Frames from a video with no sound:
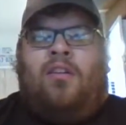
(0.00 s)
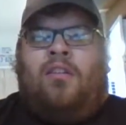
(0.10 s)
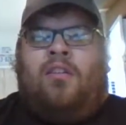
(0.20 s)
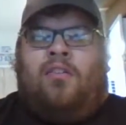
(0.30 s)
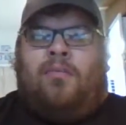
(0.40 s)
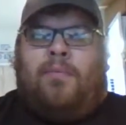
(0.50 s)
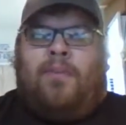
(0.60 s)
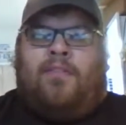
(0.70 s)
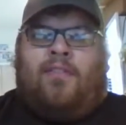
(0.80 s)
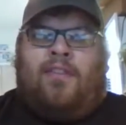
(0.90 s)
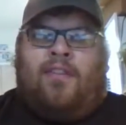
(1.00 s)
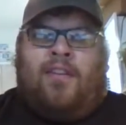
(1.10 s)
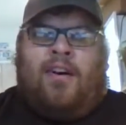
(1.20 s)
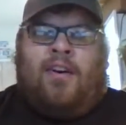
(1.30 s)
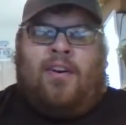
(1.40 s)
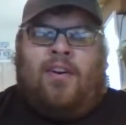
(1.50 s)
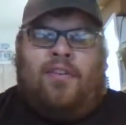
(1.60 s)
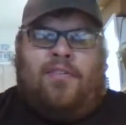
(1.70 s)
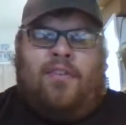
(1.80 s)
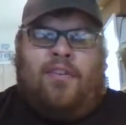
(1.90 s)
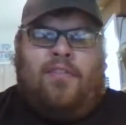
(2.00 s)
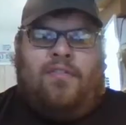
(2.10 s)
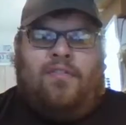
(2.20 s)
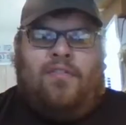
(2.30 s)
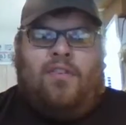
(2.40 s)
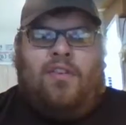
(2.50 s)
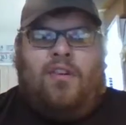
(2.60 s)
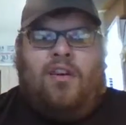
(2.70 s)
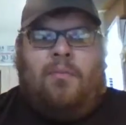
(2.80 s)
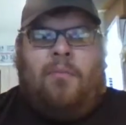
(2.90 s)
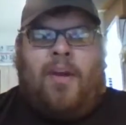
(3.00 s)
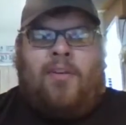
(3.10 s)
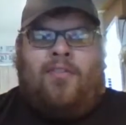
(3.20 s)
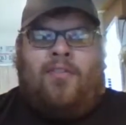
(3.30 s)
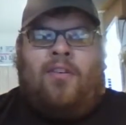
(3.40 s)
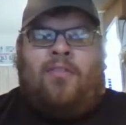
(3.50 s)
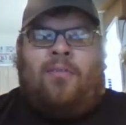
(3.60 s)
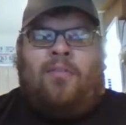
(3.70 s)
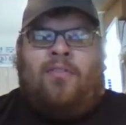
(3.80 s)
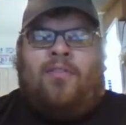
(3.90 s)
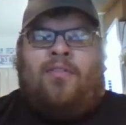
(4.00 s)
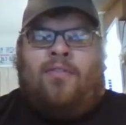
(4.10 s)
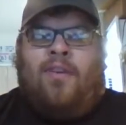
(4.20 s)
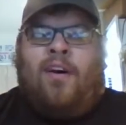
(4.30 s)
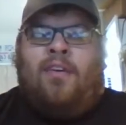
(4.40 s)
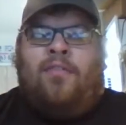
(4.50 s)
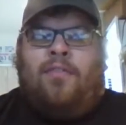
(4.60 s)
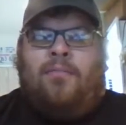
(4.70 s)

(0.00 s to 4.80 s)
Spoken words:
This is basically a knockoff of Microsoft 365.